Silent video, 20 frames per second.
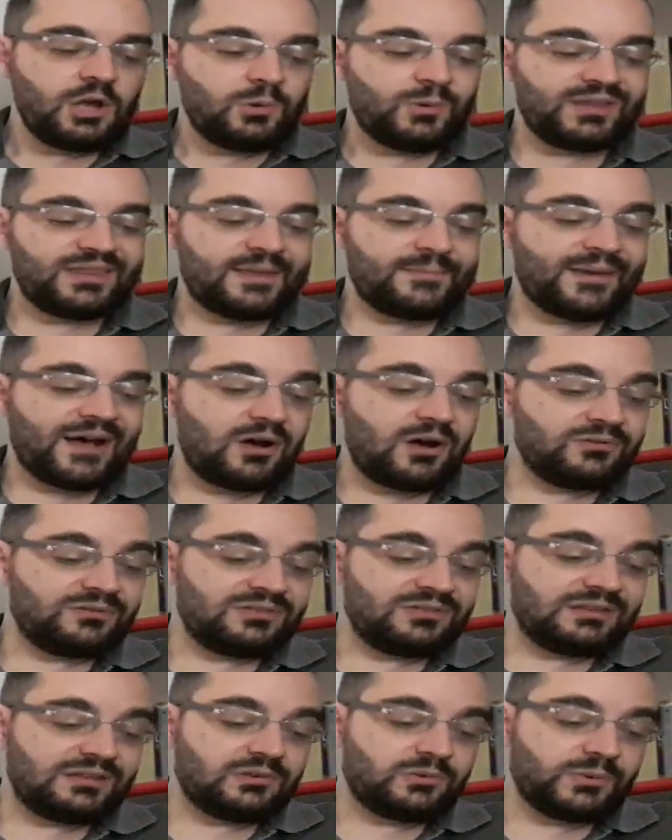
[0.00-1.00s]
With a
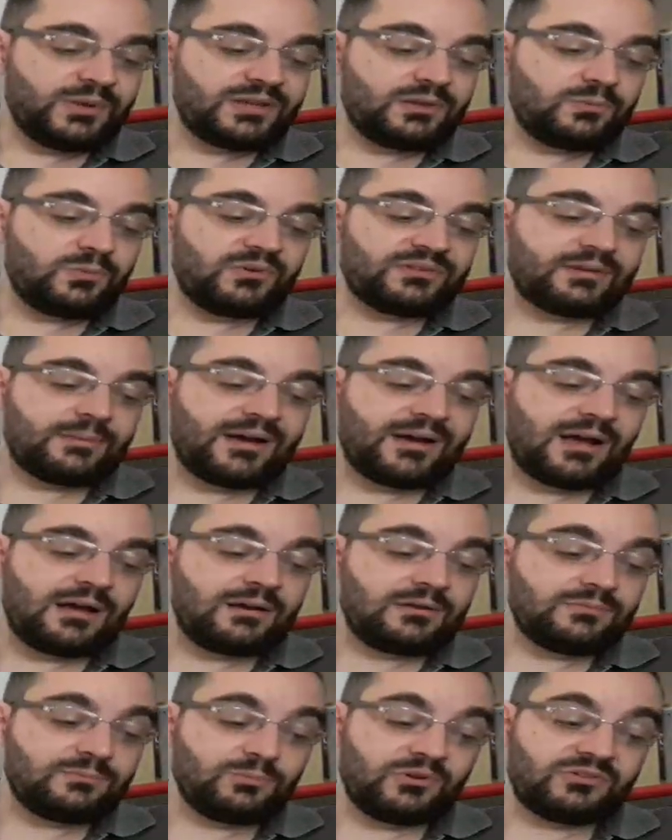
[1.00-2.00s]
bound, the druid was
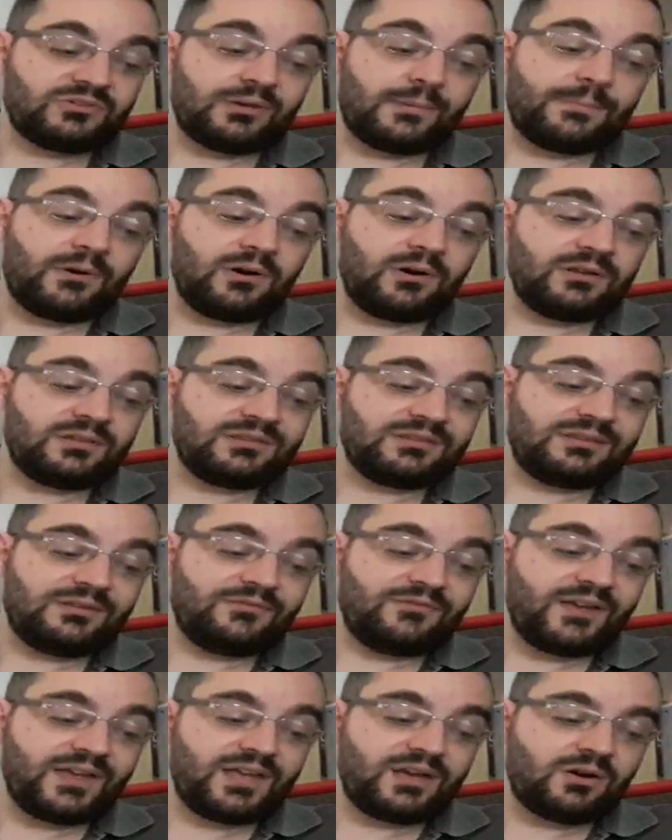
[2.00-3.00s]
upon the
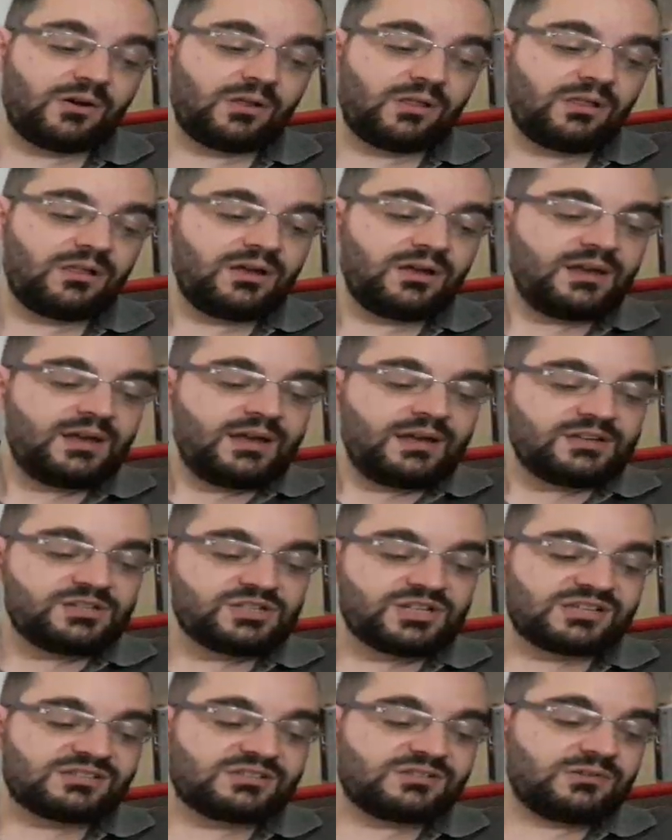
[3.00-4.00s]
vehicle,
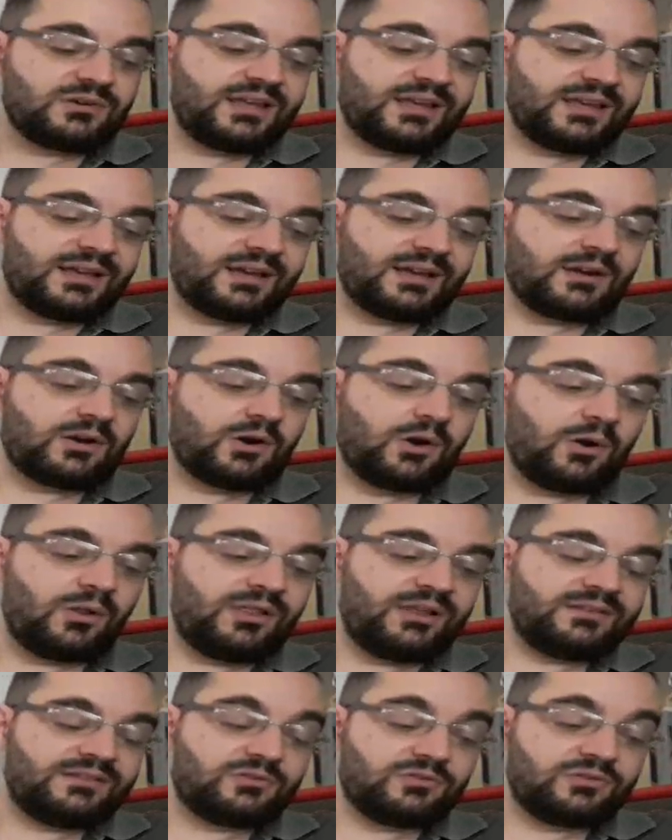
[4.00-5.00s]
gesturing and
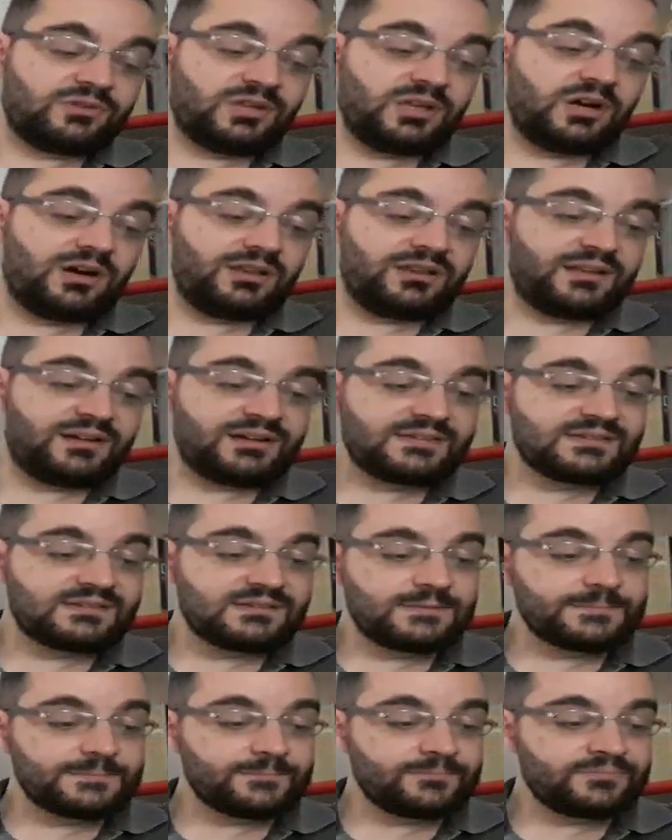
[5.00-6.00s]
calling to the
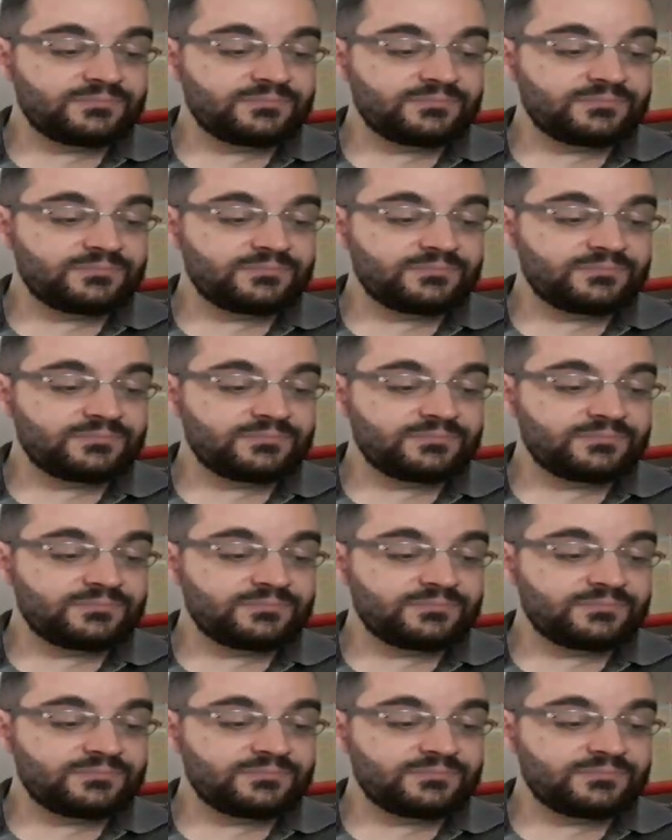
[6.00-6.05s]
others.